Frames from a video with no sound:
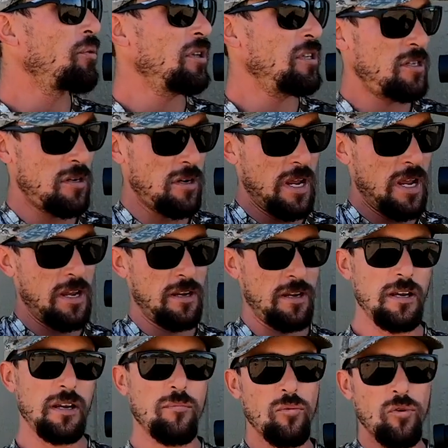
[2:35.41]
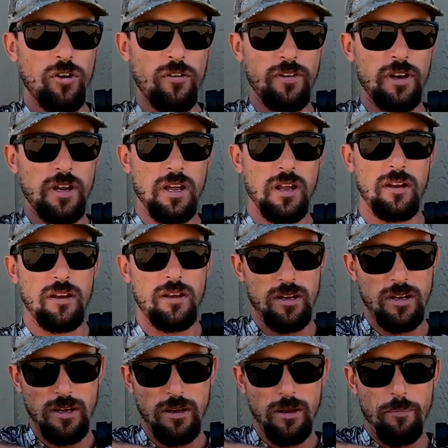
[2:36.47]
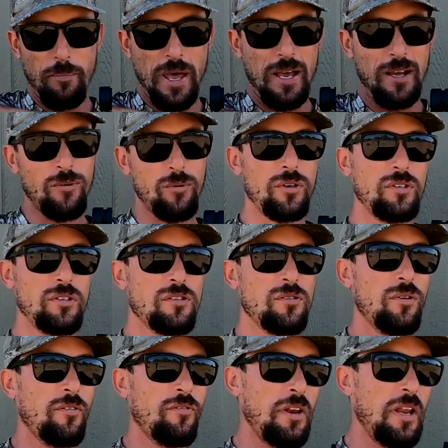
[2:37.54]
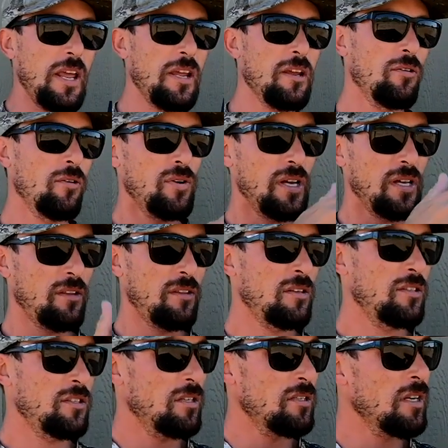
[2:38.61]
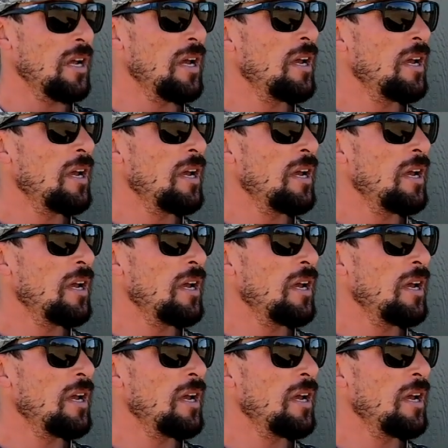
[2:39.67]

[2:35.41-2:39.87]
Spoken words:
puts your hand at more of a backwards sort of an angle rather than just